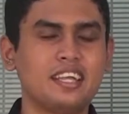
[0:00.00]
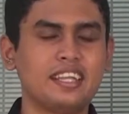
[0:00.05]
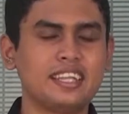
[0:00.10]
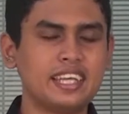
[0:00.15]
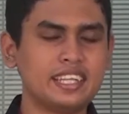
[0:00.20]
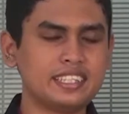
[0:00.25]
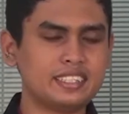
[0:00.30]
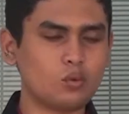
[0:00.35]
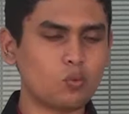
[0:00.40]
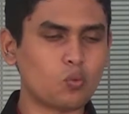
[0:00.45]

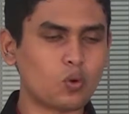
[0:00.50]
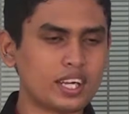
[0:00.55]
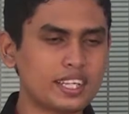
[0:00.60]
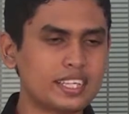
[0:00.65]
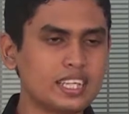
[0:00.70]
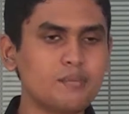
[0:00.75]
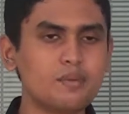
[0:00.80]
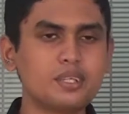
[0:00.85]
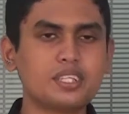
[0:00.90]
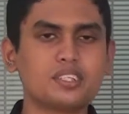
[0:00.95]
There is a
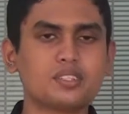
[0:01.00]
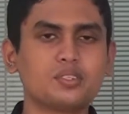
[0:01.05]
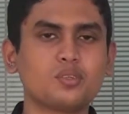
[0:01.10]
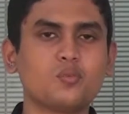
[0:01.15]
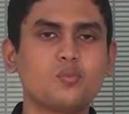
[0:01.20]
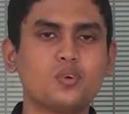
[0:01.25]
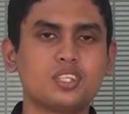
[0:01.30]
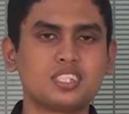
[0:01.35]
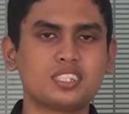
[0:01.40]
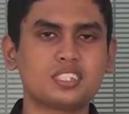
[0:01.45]
word
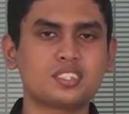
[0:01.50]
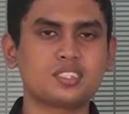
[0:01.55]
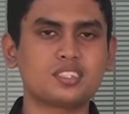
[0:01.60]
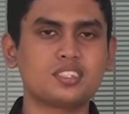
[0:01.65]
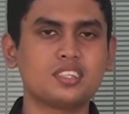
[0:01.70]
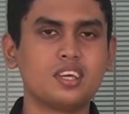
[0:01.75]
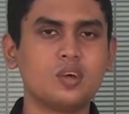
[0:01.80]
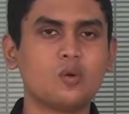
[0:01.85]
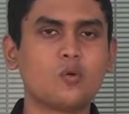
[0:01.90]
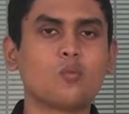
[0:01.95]
limitation which is
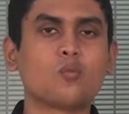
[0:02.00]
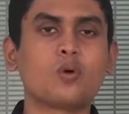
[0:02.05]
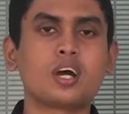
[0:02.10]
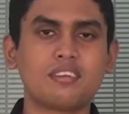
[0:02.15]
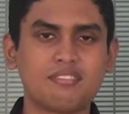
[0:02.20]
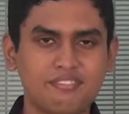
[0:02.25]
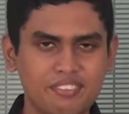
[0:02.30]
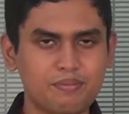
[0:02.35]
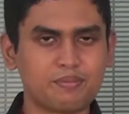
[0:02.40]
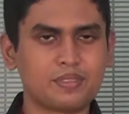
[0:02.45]

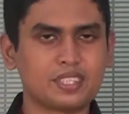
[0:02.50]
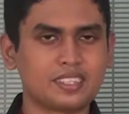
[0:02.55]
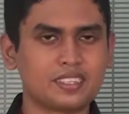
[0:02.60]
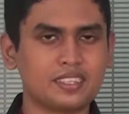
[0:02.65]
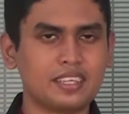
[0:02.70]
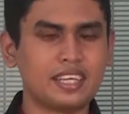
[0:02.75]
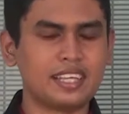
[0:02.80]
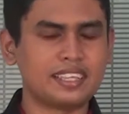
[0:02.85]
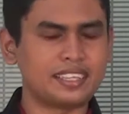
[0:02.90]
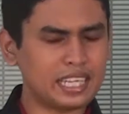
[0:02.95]
150.
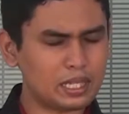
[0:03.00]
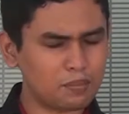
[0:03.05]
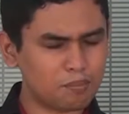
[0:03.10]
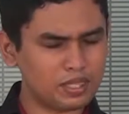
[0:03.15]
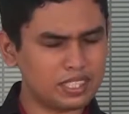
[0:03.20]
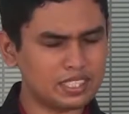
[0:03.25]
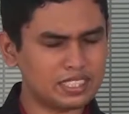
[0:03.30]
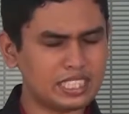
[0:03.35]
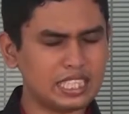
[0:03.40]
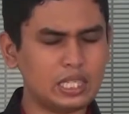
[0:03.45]
That
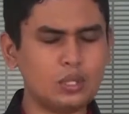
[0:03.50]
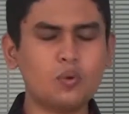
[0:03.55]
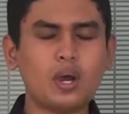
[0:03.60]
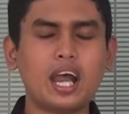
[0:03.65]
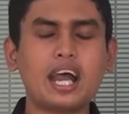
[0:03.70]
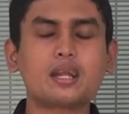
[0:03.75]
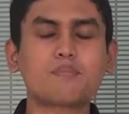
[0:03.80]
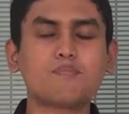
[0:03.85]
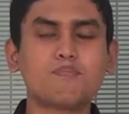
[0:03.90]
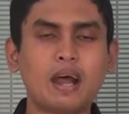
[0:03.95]
means you
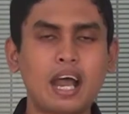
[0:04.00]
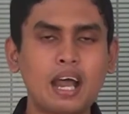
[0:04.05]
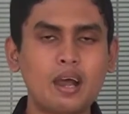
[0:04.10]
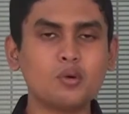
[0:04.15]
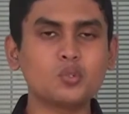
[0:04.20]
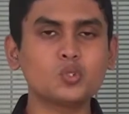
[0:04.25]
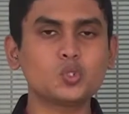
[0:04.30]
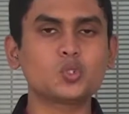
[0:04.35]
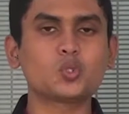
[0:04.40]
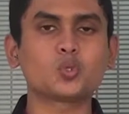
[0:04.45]
are
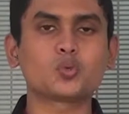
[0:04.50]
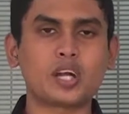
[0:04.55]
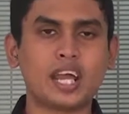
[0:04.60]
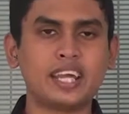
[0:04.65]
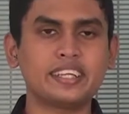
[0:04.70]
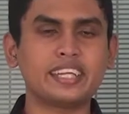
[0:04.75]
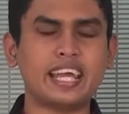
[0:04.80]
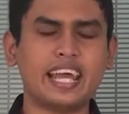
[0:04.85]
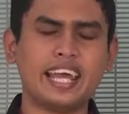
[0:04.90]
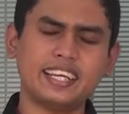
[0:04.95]
bound to
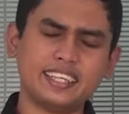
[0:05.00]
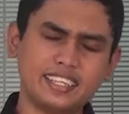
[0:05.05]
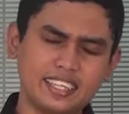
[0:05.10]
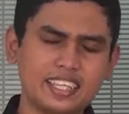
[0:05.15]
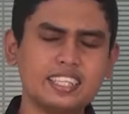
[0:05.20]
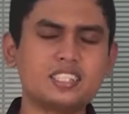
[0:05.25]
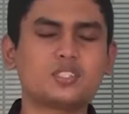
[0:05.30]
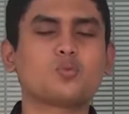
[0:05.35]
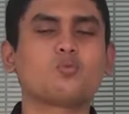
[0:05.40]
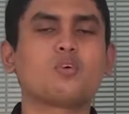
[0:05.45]
write at
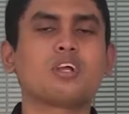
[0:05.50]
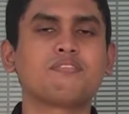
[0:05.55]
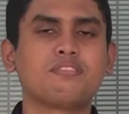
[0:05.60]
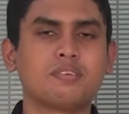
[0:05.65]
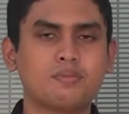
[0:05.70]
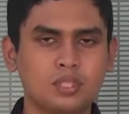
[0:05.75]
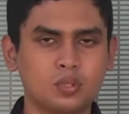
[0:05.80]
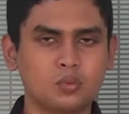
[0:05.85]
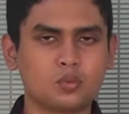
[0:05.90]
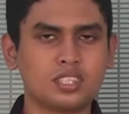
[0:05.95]
least
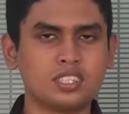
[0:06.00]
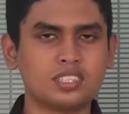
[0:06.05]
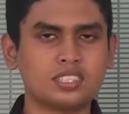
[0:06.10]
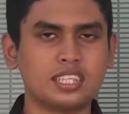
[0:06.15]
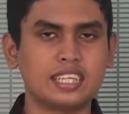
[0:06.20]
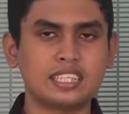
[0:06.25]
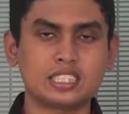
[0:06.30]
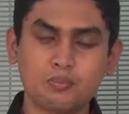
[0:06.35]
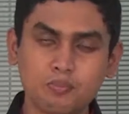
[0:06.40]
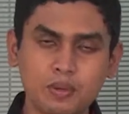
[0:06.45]
150 words.
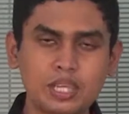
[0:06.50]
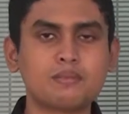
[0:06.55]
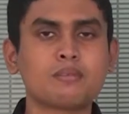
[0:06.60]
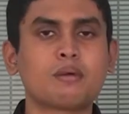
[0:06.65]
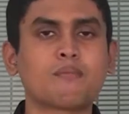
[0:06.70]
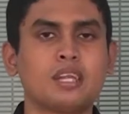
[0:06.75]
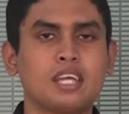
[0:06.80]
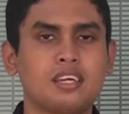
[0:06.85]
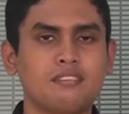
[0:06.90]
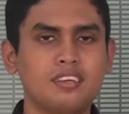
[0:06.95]
It's
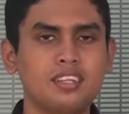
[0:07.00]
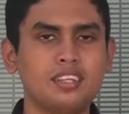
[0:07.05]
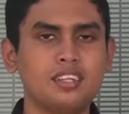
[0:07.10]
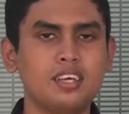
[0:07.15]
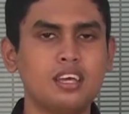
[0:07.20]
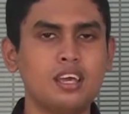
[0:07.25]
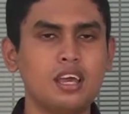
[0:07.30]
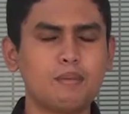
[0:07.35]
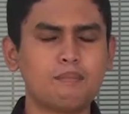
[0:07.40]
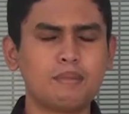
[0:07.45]
minimum level,
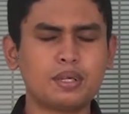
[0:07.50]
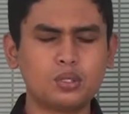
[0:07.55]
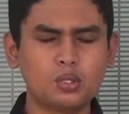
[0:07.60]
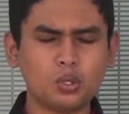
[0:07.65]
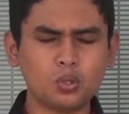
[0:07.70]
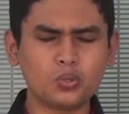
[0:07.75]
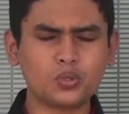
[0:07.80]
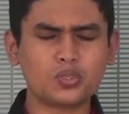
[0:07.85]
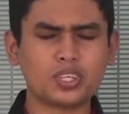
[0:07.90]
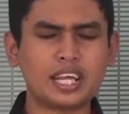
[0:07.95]
but
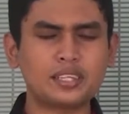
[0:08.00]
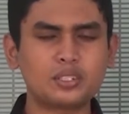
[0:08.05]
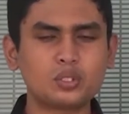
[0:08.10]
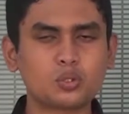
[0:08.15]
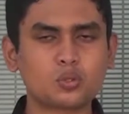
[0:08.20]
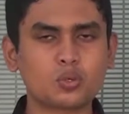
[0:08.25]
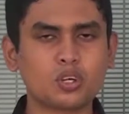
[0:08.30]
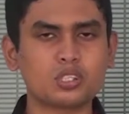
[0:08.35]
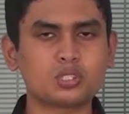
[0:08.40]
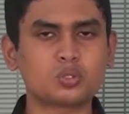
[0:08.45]
don't try
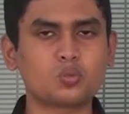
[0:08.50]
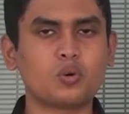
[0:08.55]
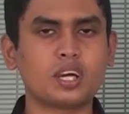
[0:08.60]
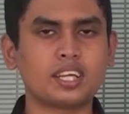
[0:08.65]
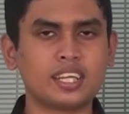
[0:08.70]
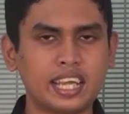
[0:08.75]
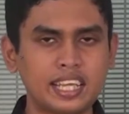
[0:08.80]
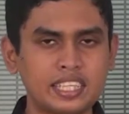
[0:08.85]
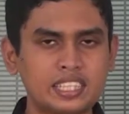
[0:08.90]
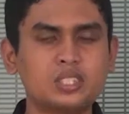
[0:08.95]
to cross
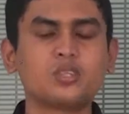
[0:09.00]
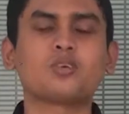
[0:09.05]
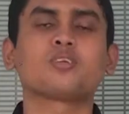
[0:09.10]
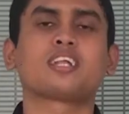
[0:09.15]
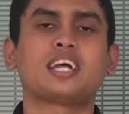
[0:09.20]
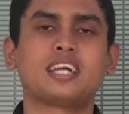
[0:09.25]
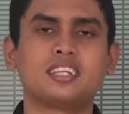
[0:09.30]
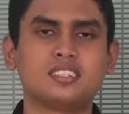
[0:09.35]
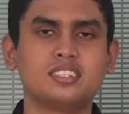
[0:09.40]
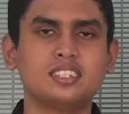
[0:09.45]
180 or
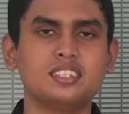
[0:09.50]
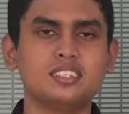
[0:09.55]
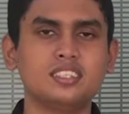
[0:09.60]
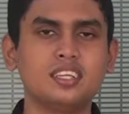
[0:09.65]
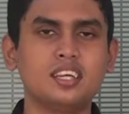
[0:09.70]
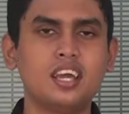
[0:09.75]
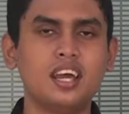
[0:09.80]
90.